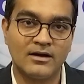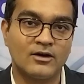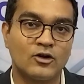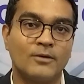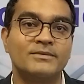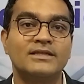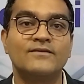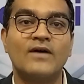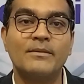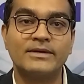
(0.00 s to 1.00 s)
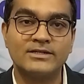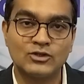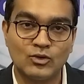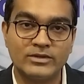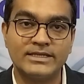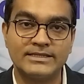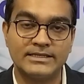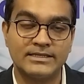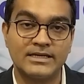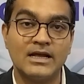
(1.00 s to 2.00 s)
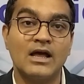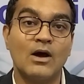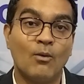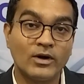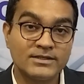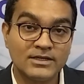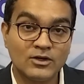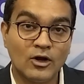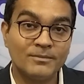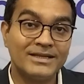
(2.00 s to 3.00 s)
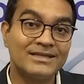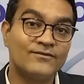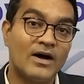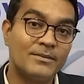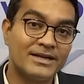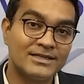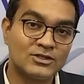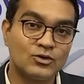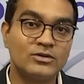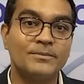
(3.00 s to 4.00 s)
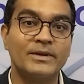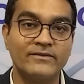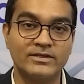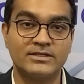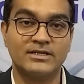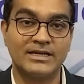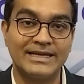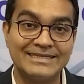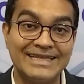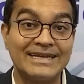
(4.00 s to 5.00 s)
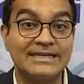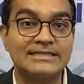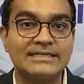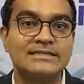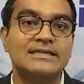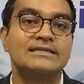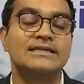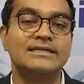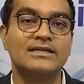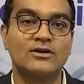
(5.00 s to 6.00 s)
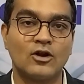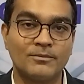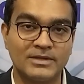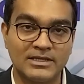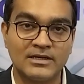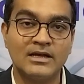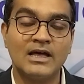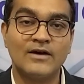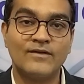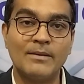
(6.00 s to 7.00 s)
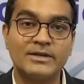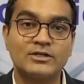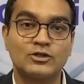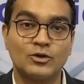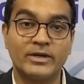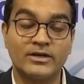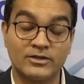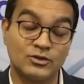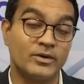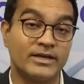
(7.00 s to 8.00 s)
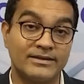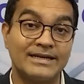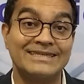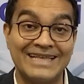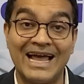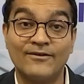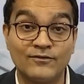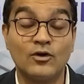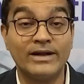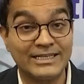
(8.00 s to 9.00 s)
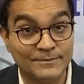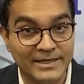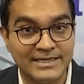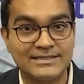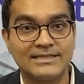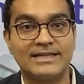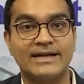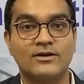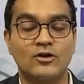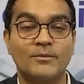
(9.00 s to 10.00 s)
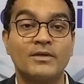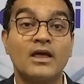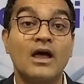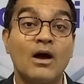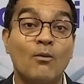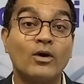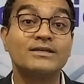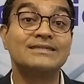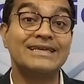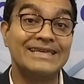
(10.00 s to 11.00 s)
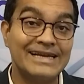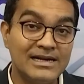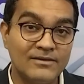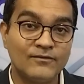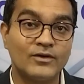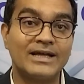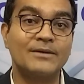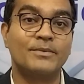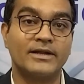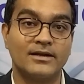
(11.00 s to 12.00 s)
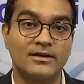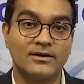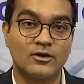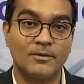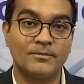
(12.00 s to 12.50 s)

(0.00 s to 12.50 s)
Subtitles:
crop that the farmer has sown this year? What is the crop that the farmer had sown the previous year? Is there consistency in the crop that the farmer is sowing? That is, he have good experience in that crop. What is the yield for that particular crop?